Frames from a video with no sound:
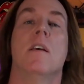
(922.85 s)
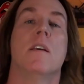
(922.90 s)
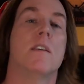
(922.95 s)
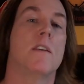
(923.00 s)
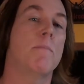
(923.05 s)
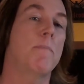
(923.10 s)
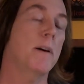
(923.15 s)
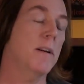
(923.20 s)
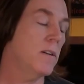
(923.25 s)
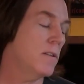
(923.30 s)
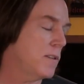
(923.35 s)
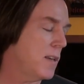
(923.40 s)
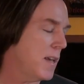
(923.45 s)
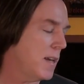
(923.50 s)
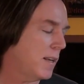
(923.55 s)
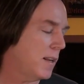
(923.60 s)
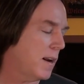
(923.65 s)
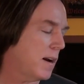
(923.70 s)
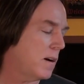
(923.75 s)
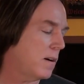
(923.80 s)
you better
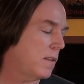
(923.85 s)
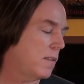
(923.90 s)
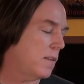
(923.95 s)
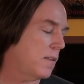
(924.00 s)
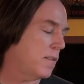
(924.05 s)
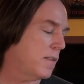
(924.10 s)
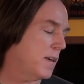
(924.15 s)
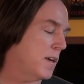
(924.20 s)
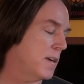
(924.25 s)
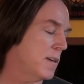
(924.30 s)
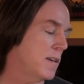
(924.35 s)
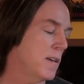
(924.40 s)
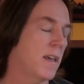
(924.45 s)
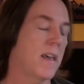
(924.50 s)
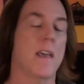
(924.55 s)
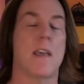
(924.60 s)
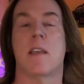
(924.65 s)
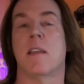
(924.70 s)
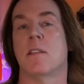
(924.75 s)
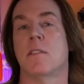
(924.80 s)
take it out of the thing
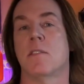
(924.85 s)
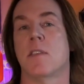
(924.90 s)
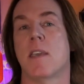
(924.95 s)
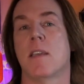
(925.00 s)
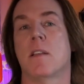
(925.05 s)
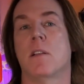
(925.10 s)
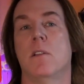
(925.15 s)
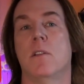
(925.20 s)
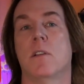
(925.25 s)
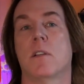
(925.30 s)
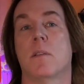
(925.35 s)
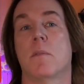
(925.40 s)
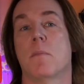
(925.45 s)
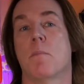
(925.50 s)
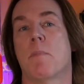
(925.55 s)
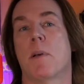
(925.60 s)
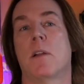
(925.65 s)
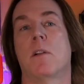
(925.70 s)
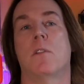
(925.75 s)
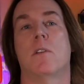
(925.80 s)
and take a
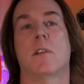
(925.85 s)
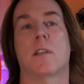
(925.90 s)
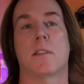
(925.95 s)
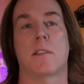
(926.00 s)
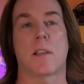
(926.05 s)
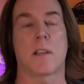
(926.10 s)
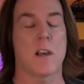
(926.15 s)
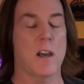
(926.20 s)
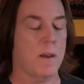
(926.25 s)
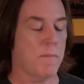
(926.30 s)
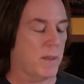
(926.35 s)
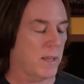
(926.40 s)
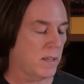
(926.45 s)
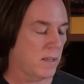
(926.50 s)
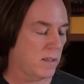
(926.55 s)
better look at the comic,